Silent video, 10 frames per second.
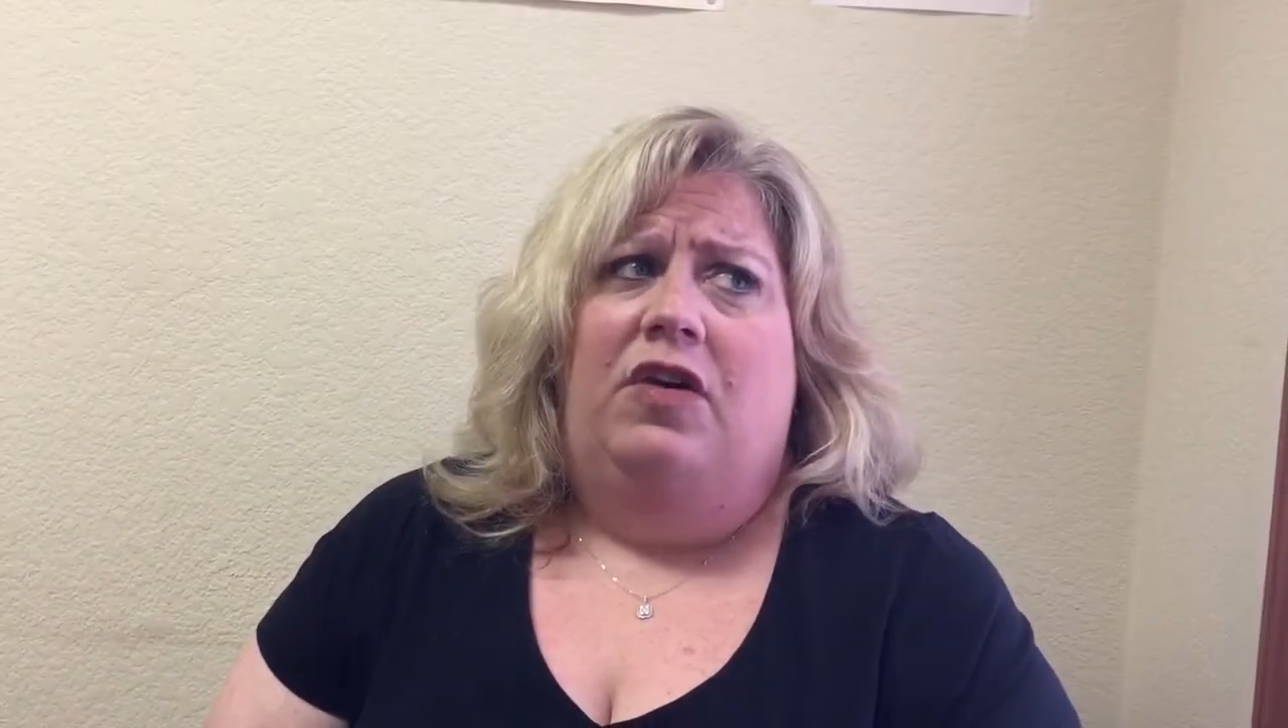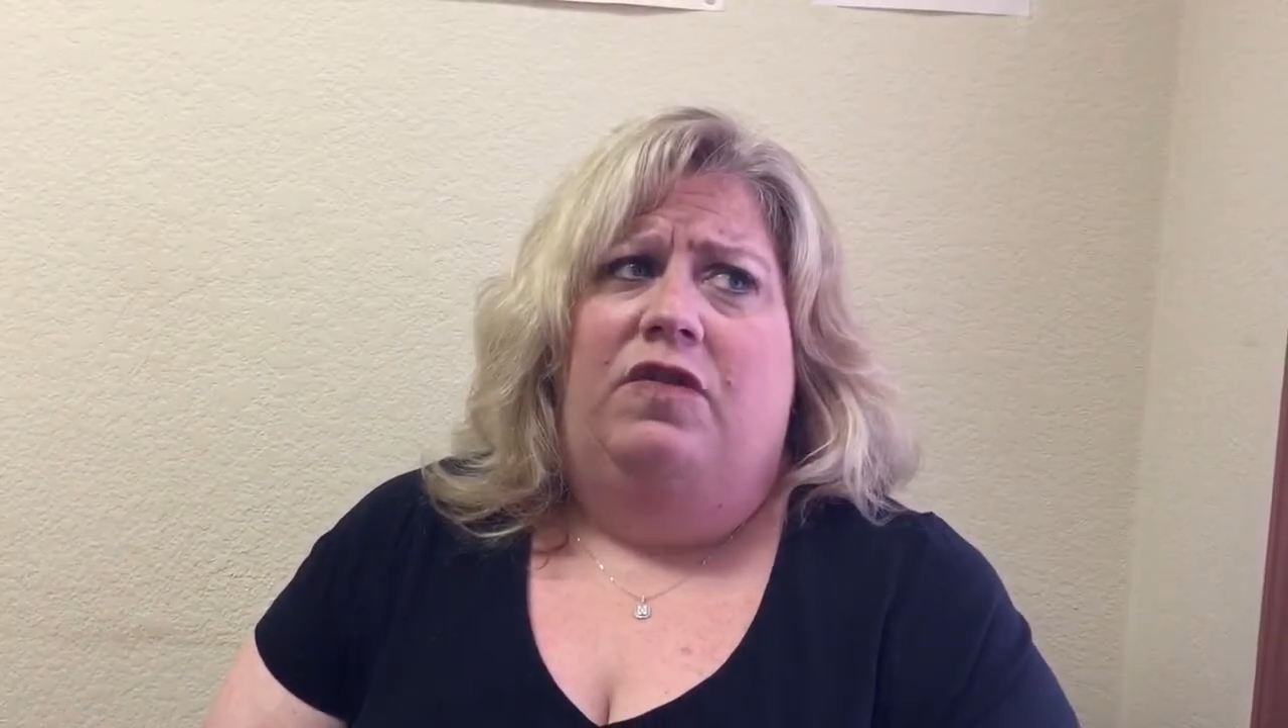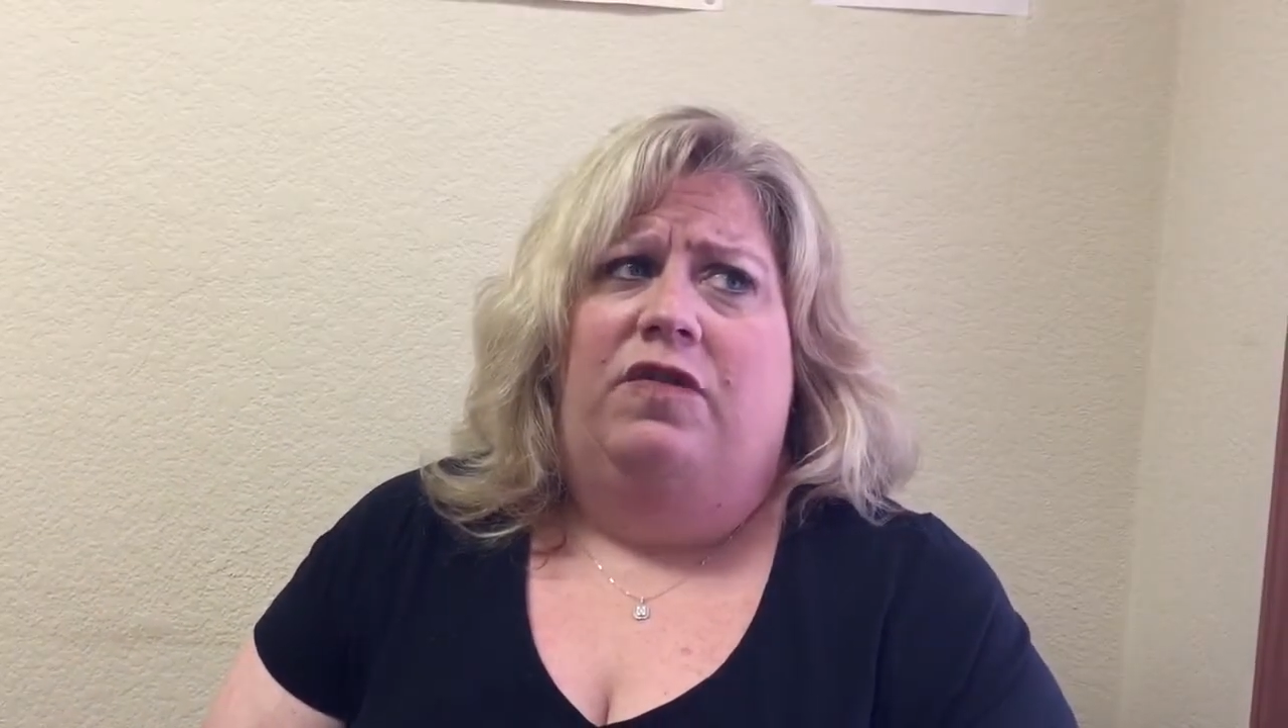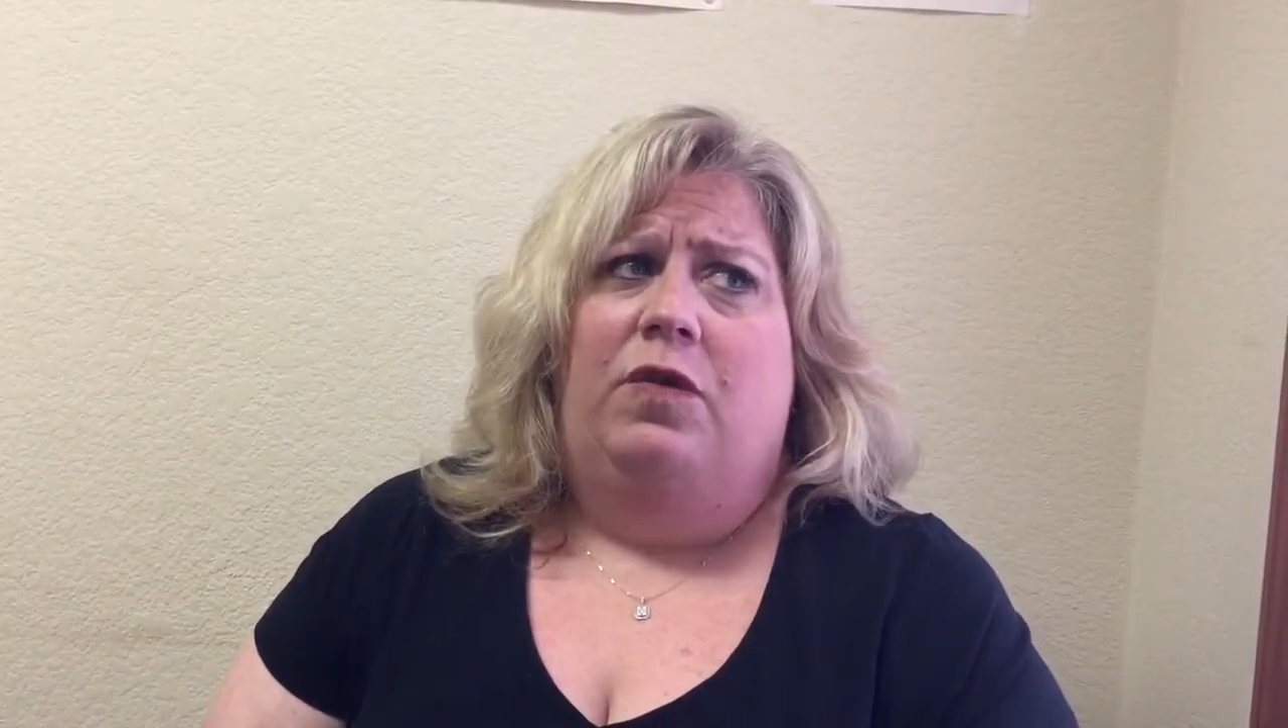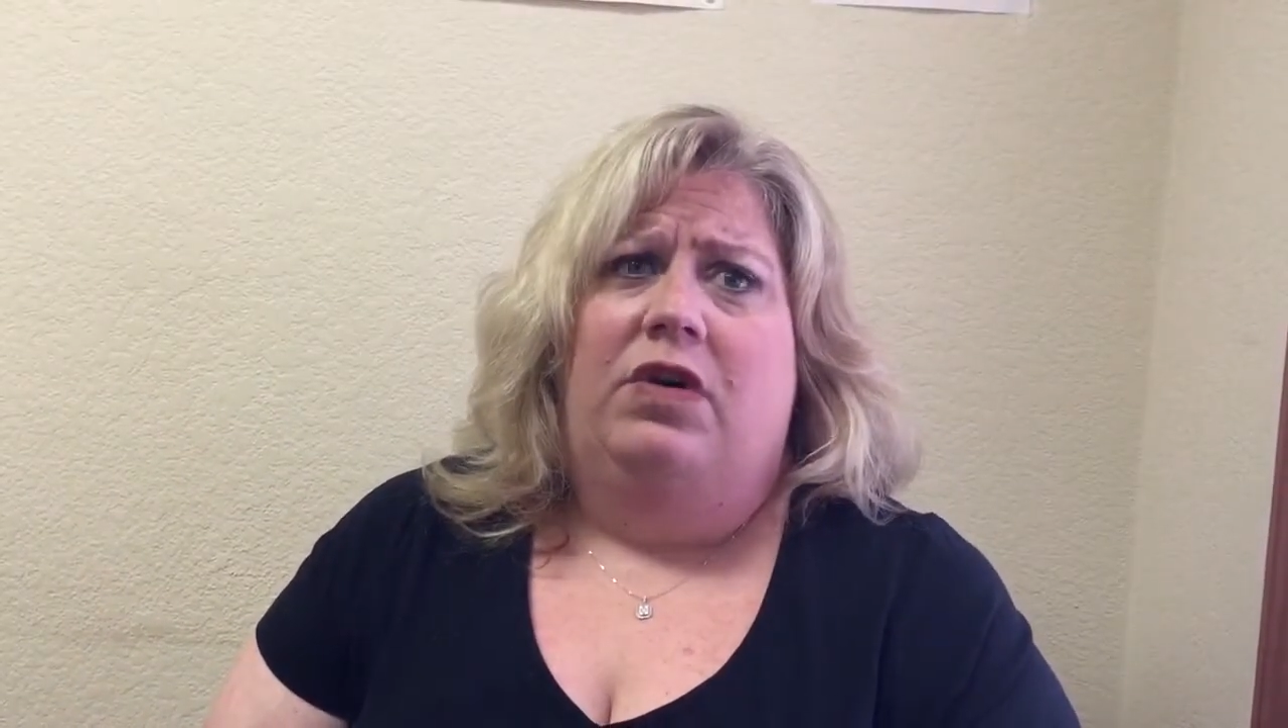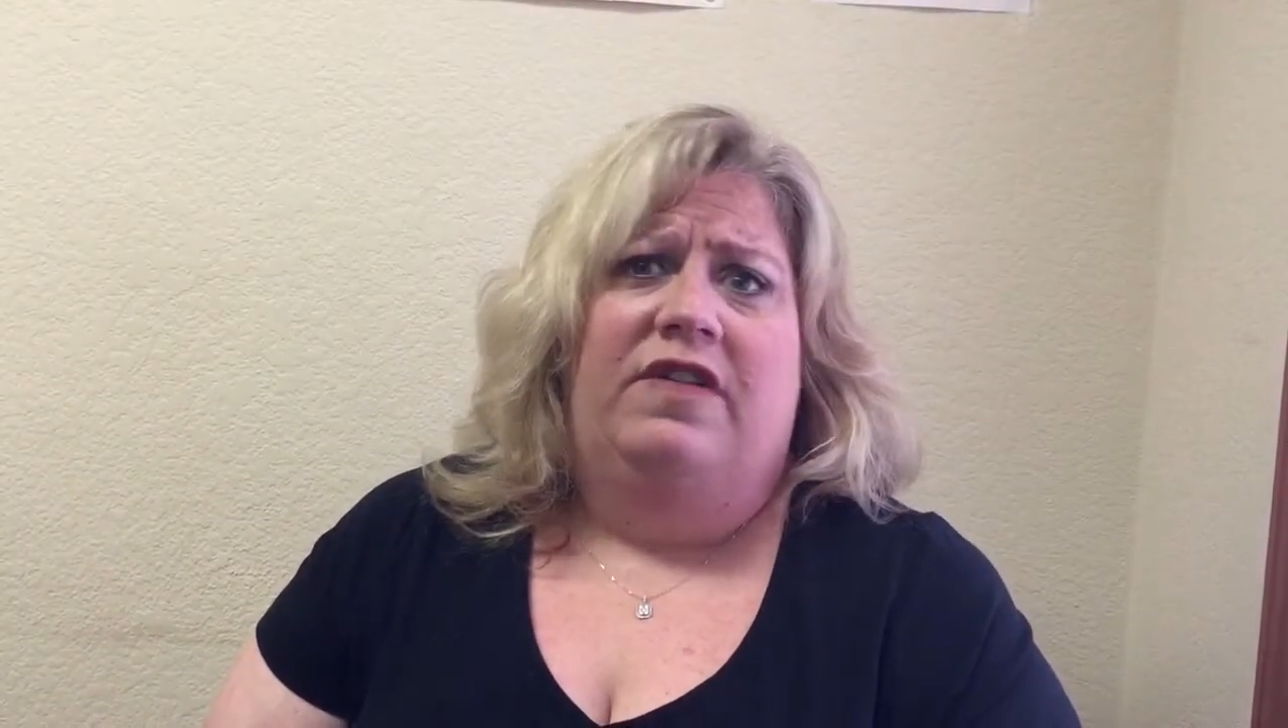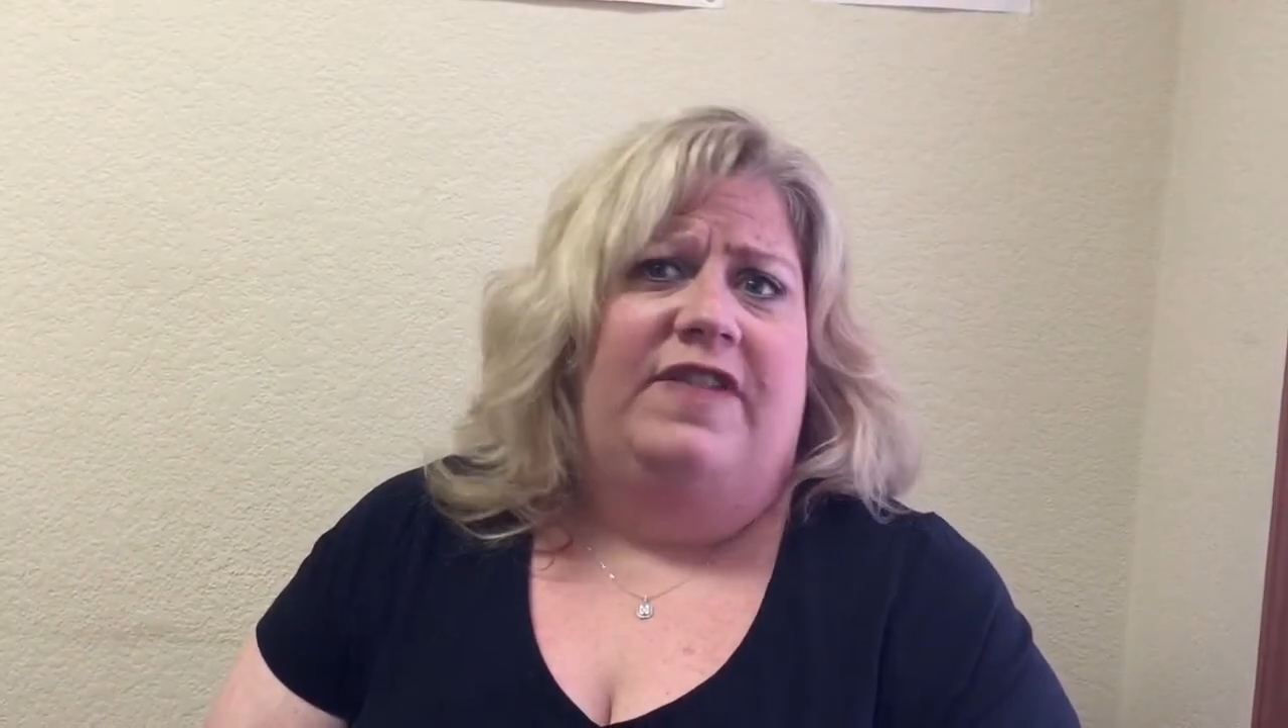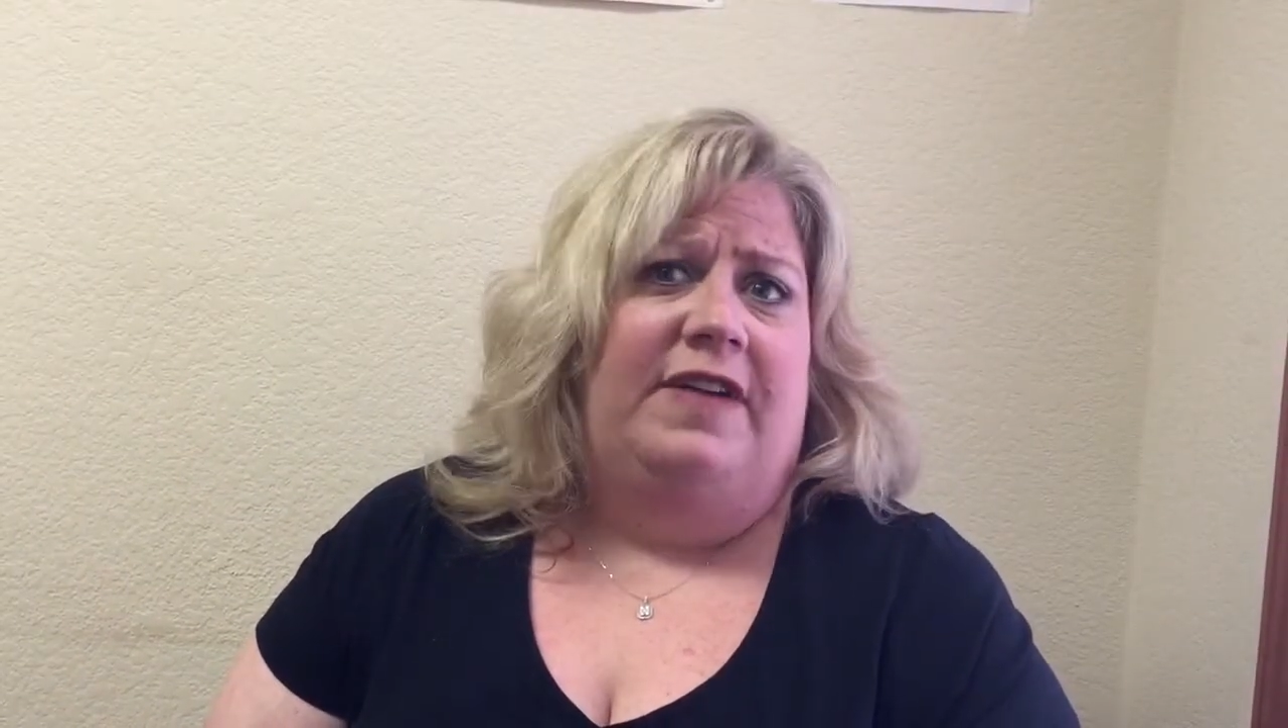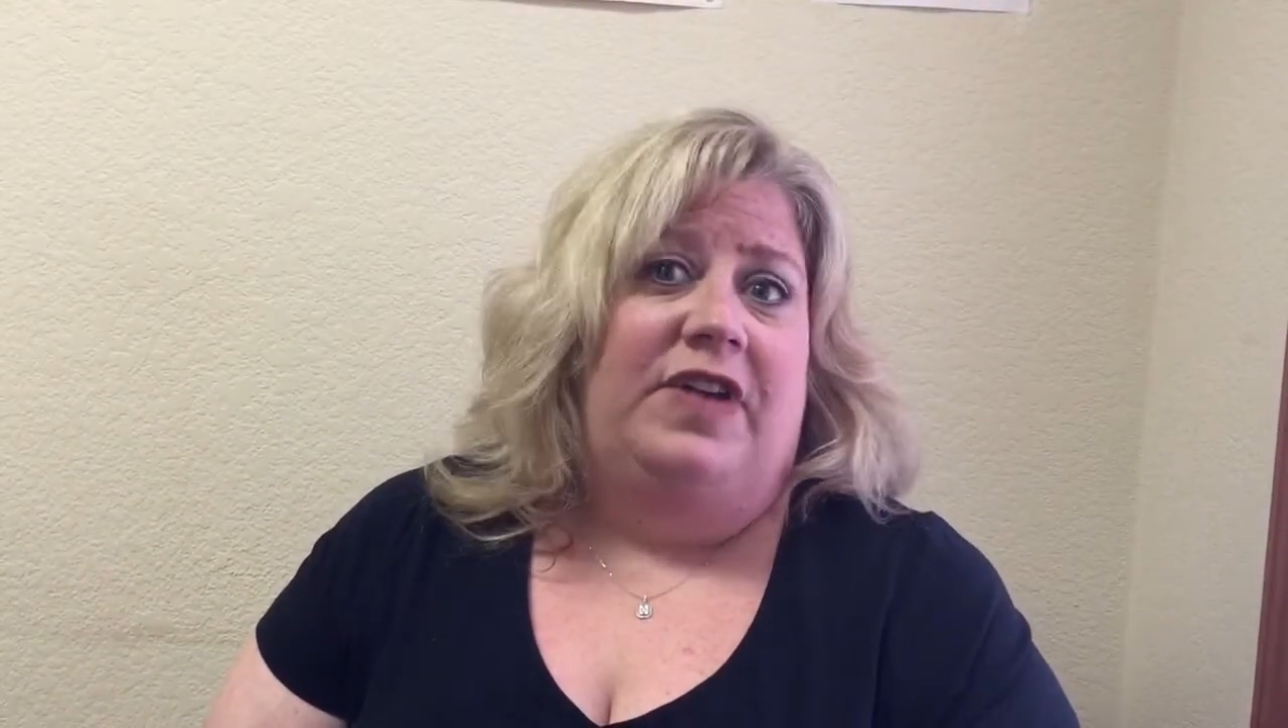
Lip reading: 4 to 5